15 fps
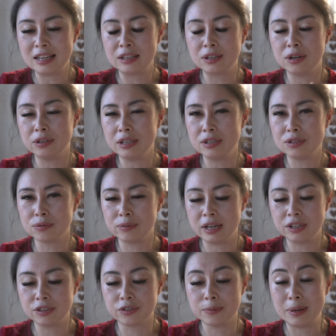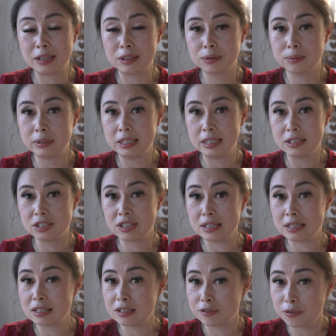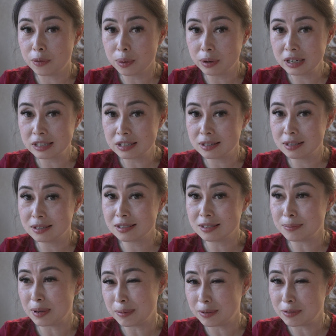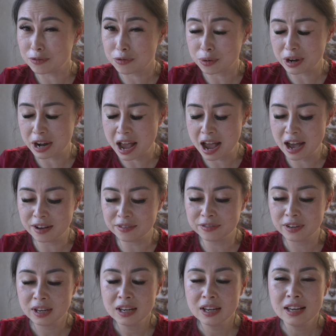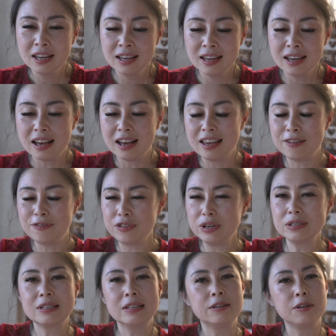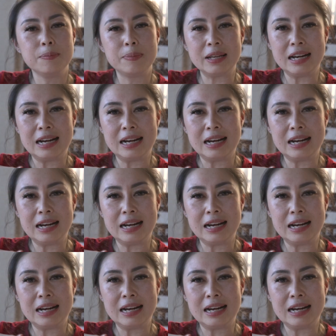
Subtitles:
and cookies range from like 3 inches to 4 inches to maybe even 4.5, it feels a little bit